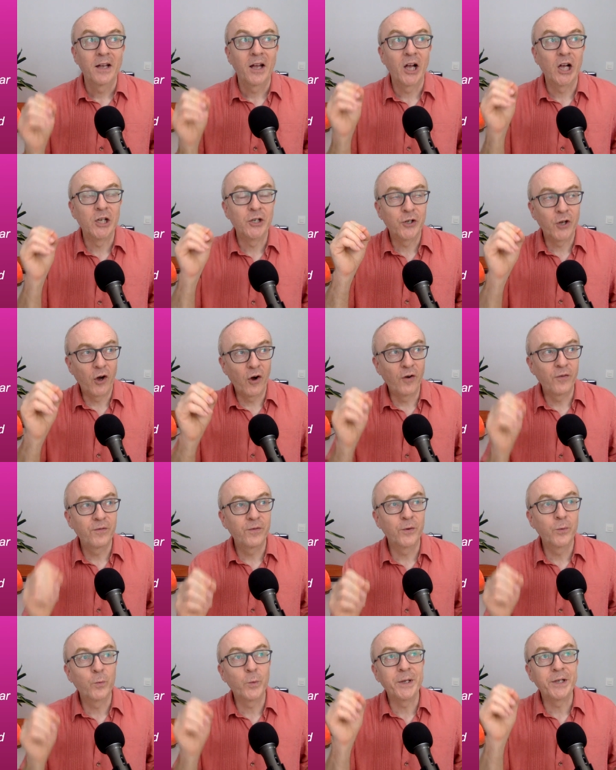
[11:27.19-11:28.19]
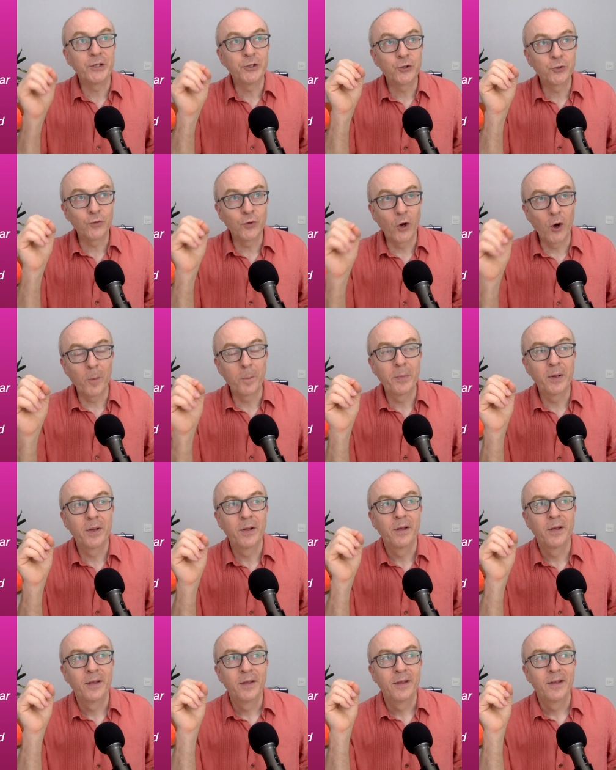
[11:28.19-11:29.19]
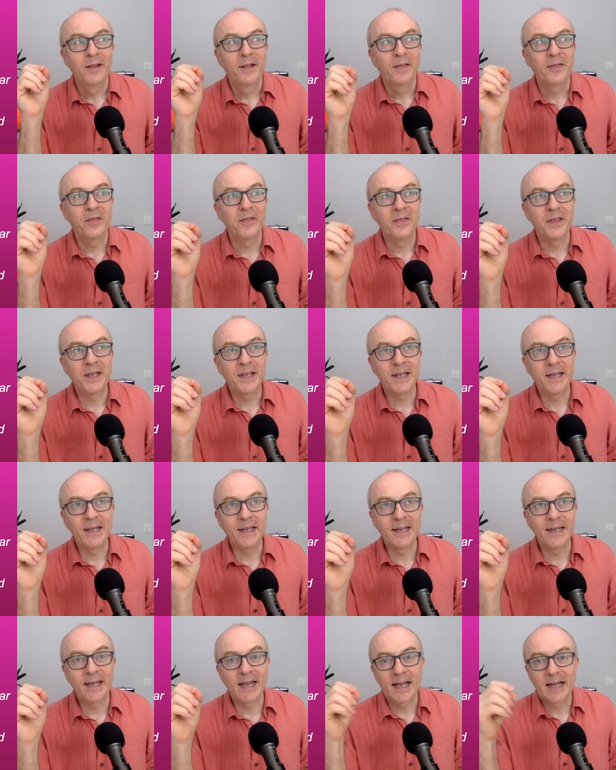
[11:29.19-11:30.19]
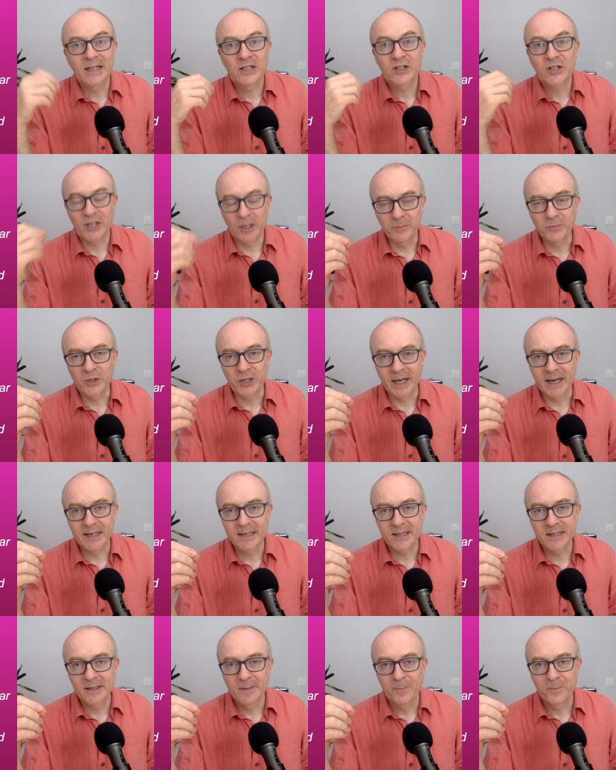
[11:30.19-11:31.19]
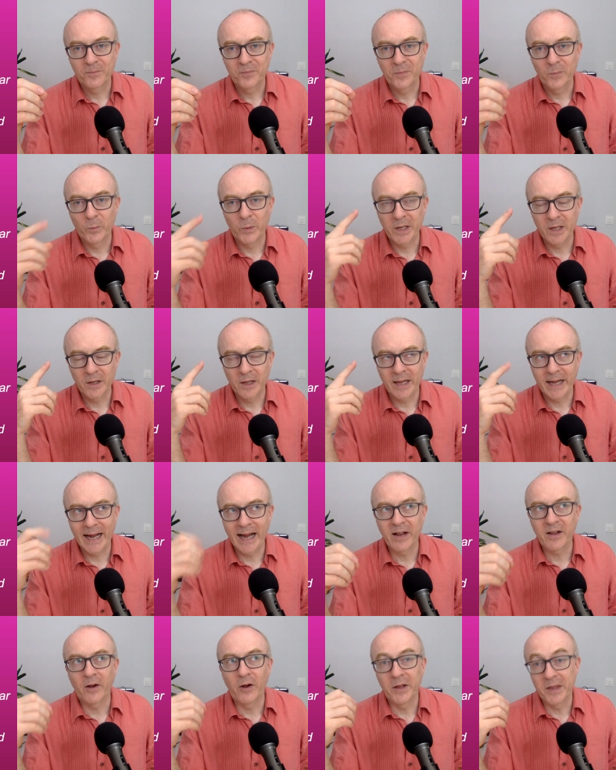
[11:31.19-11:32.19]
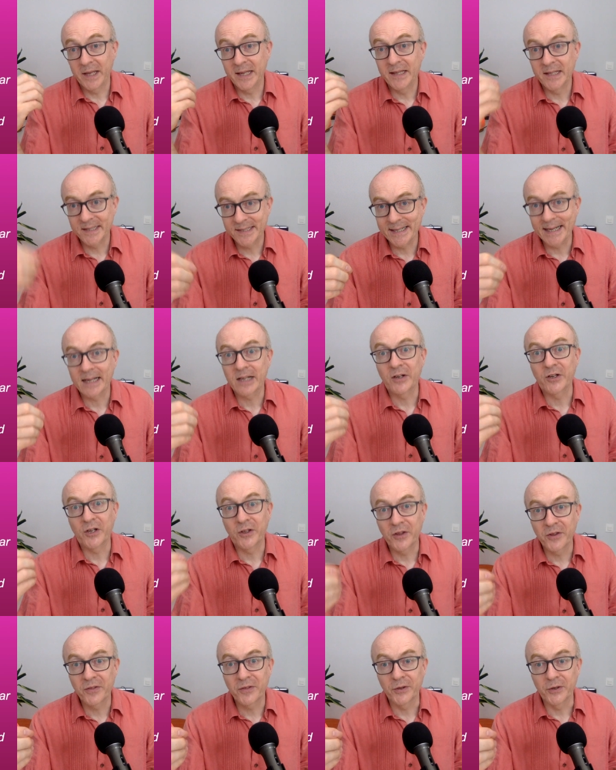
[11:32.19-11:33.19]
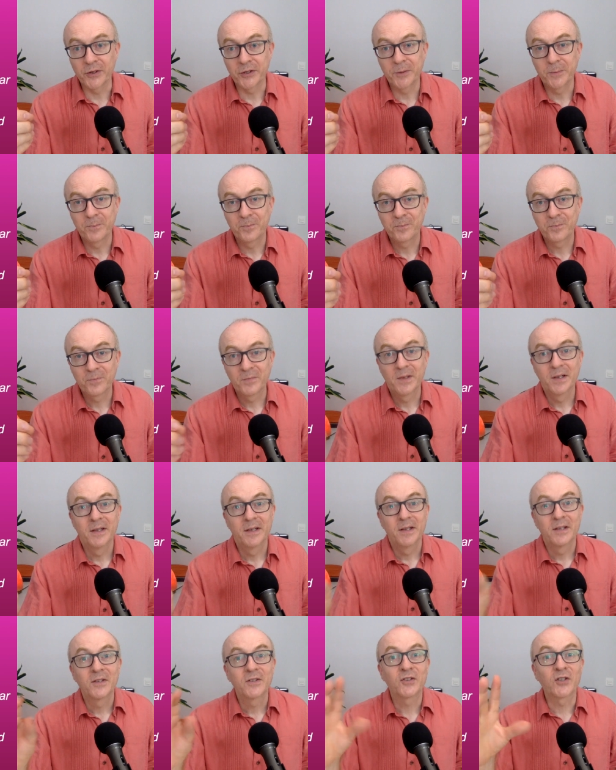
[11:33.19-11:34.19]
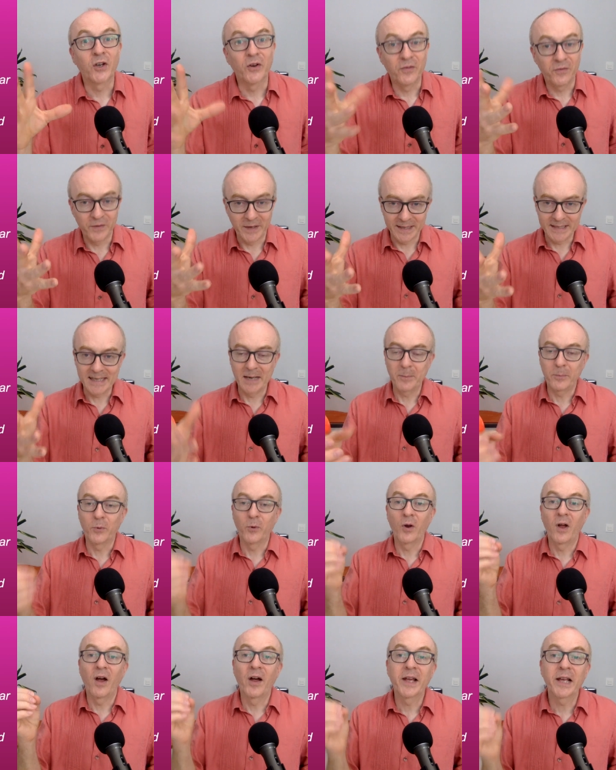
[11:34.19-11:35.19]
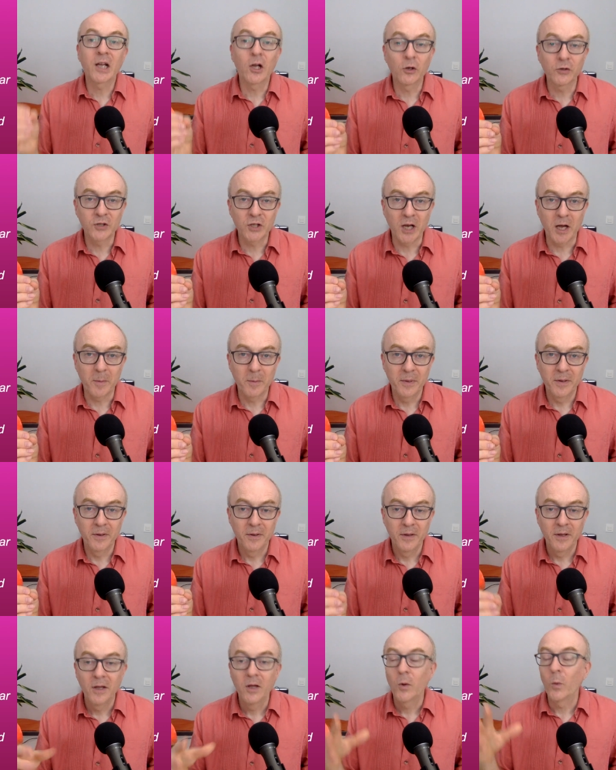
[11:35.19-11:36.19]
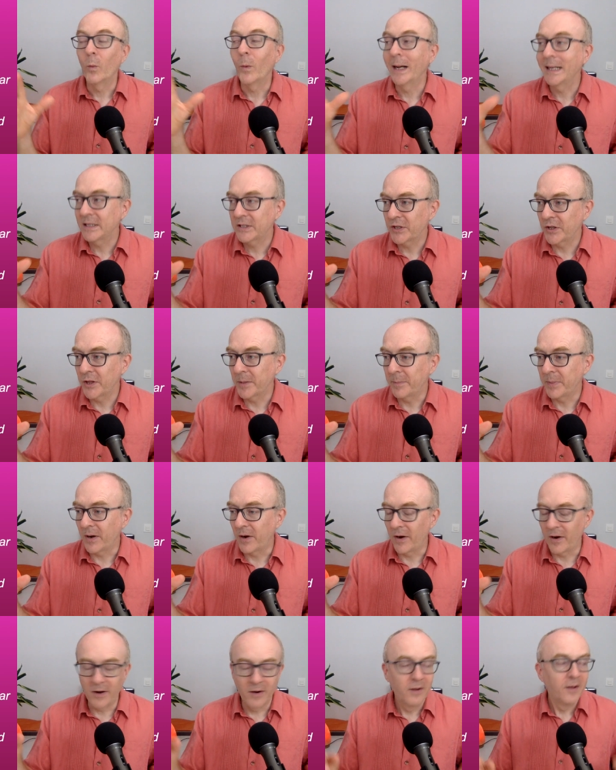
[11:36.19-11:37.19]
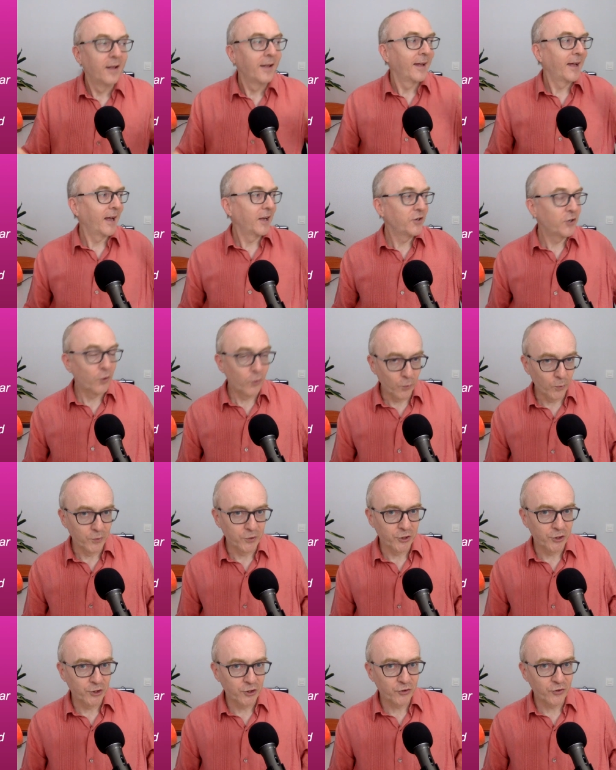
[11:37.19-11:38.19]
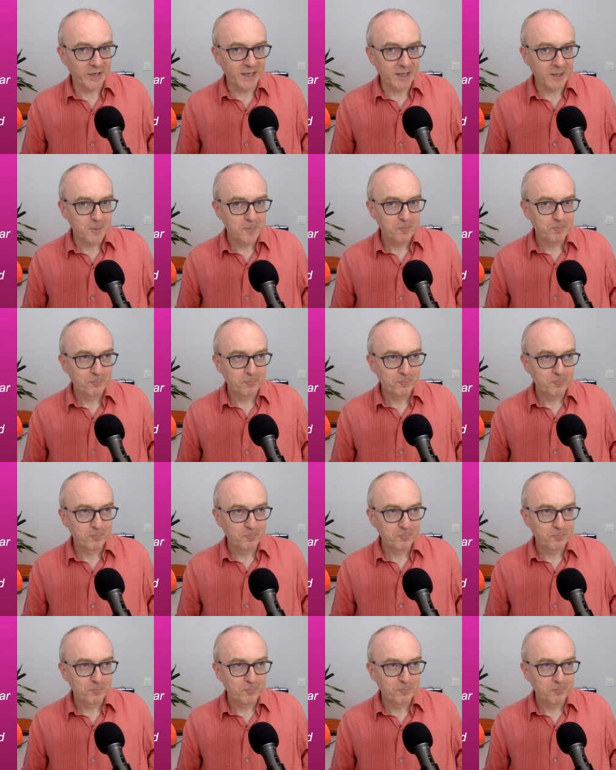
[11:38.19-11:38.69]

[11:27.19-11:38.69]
And often we drop the subject we, in the second and the third. So, for example, I got up, went to the bar, and ordered a drink.